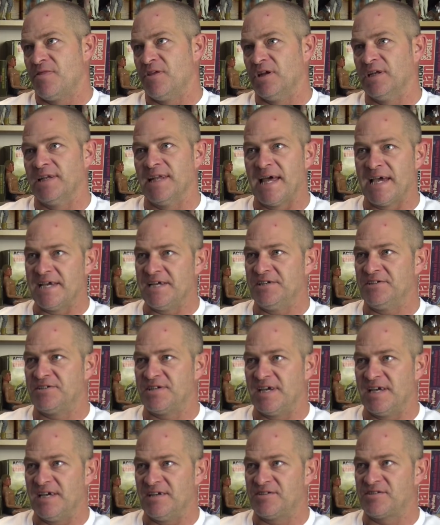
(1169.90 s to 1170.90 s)

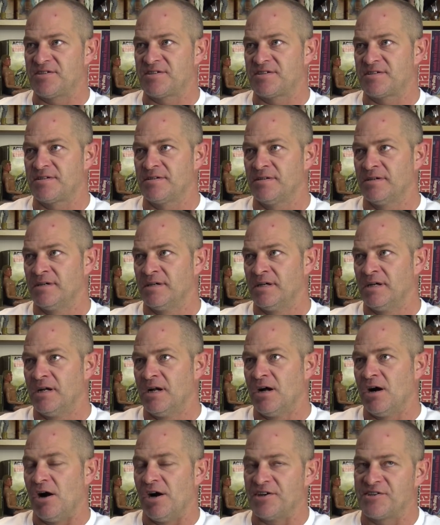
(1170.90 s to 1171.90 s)
latest.
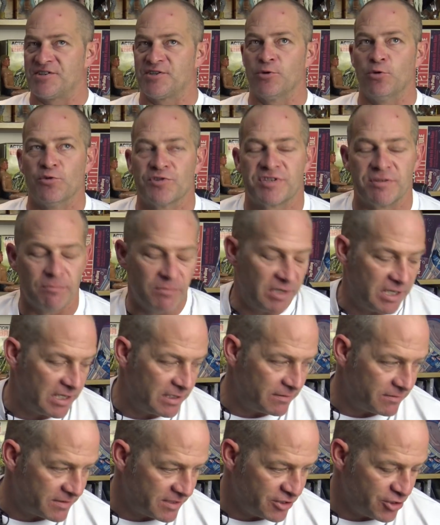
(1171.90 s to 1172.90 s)
I saw
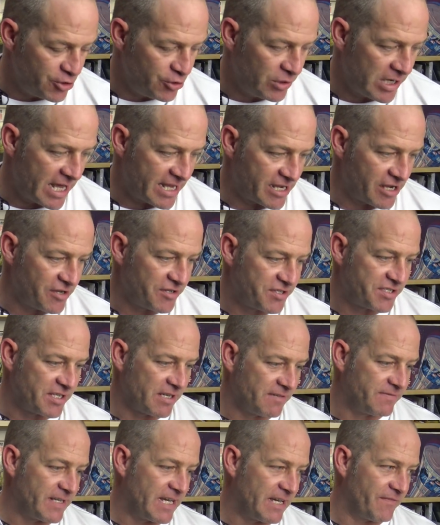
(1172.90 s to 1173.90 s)
some new Lego
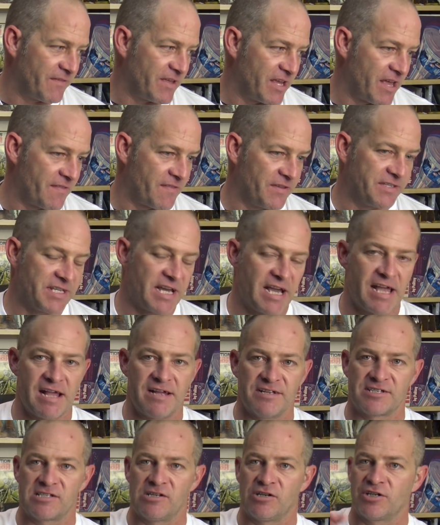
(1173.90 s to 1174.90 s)
stuff out the other
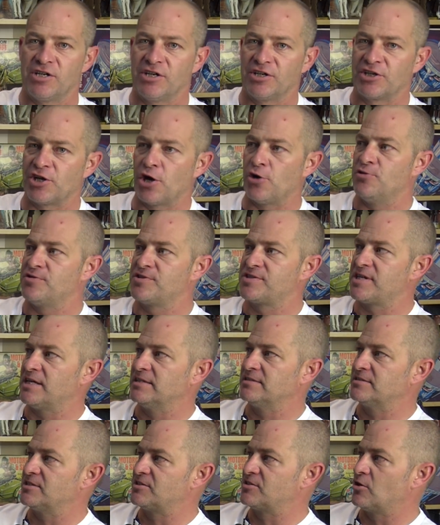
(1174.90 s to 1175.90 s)
day. It's like a ghost
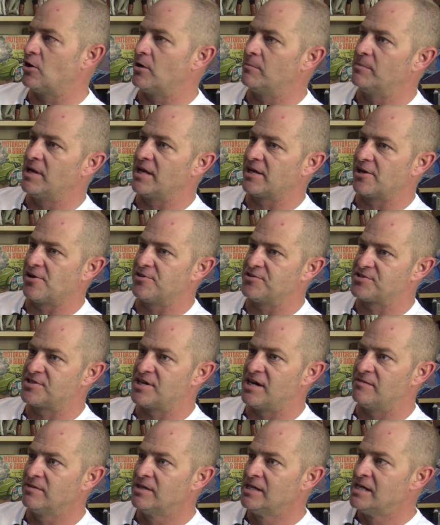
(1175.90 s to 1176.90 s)
hunter type Lego
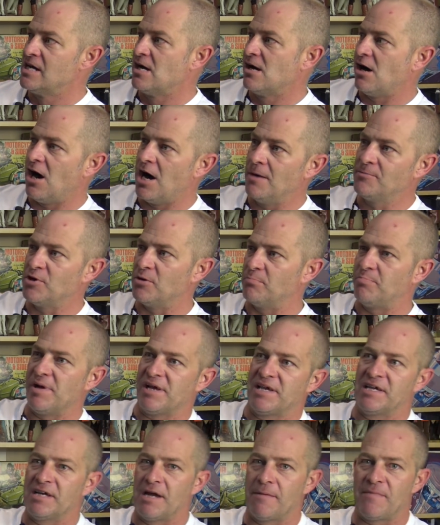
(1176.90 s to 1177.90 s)
stuff. I'm not
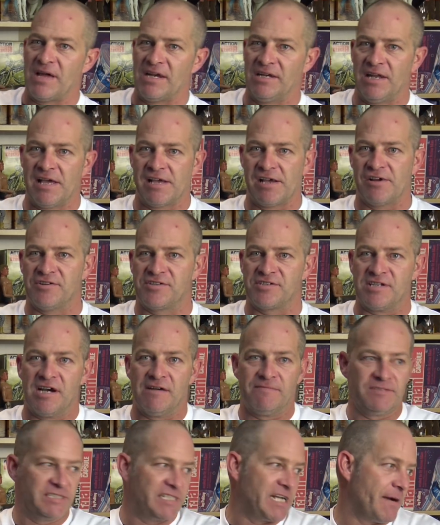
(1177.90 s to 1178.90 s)
picking up that Lego
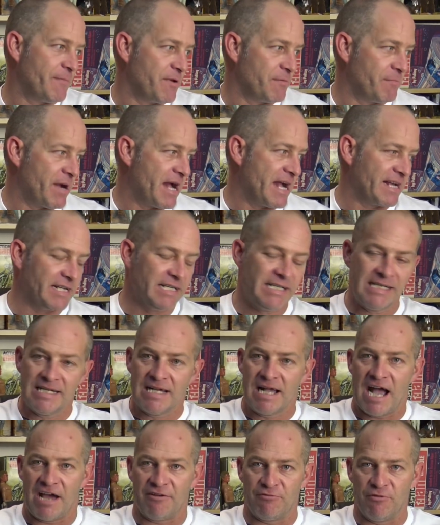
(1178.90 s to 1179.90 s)
stuff and coming back
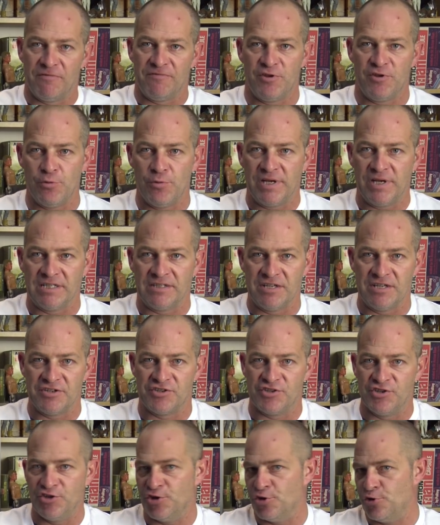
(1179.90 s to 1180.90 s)
and reviewing
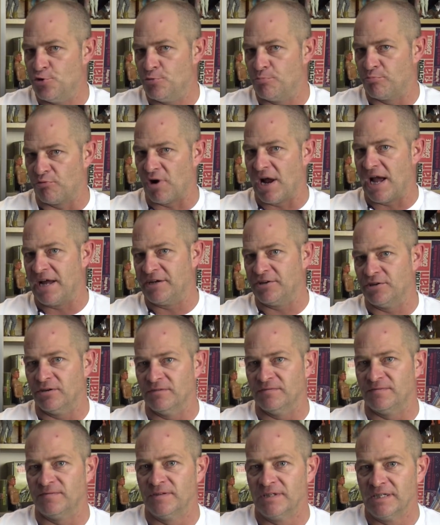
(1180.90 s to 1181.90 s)
this new brand
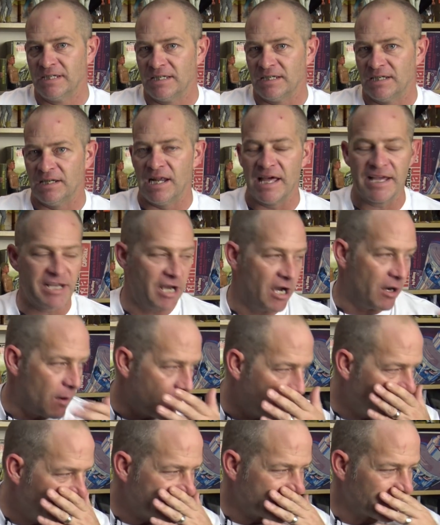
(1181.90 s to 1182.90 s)
of Lego.
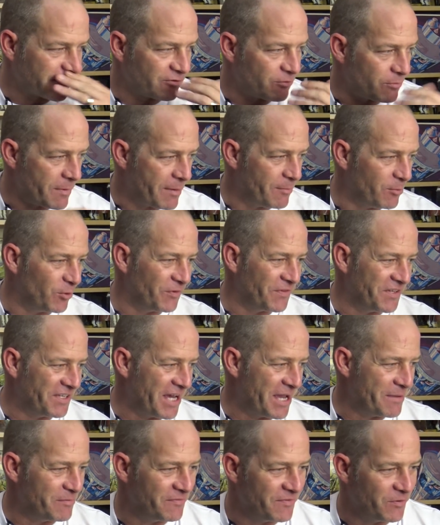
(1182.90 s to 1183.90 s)
I wish I could remember what the
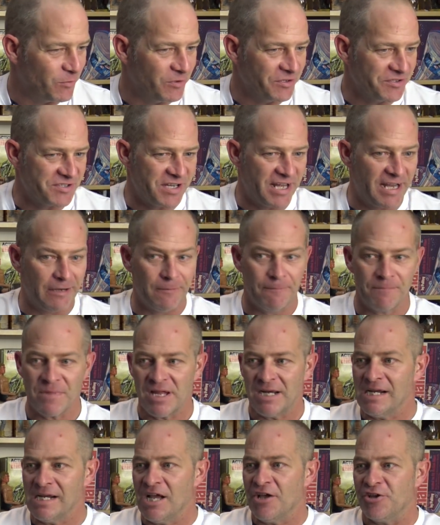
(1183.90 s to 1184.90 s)
name of it was now.
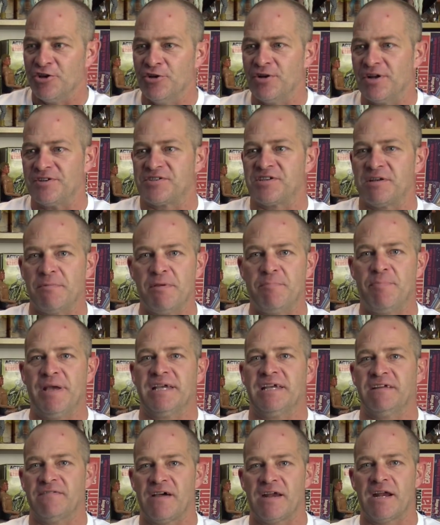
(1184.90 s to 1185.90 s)
You don't see me
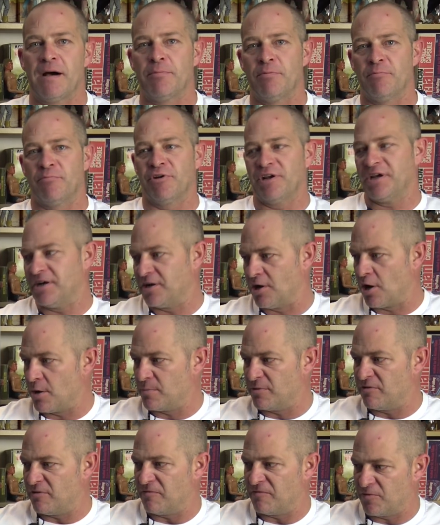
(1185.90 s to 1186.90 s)
picking that up and bringing it
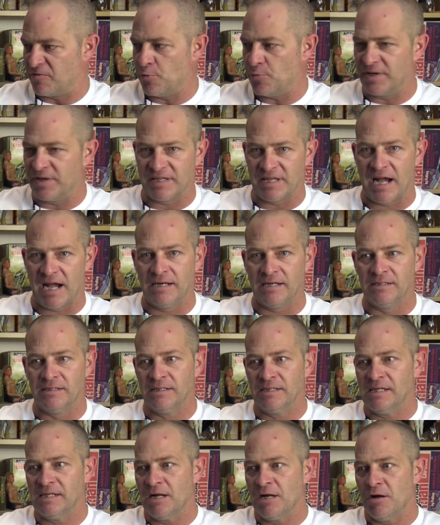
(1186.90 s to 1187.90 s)
home and reviewing that,
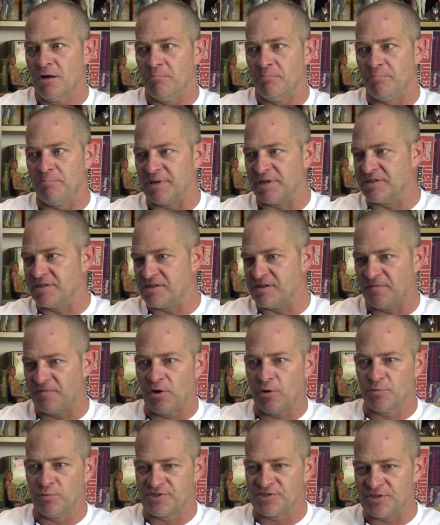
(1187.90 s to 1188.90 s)
because if
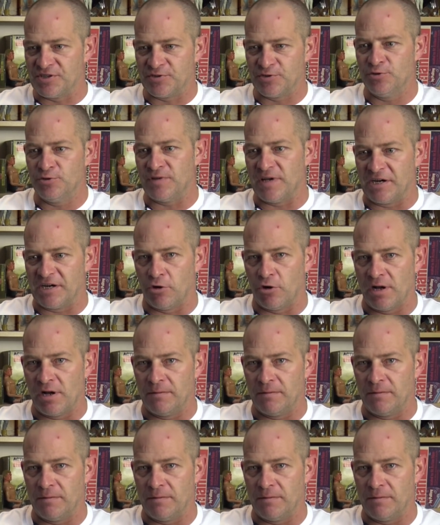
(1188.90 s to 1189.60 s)
I was to do that,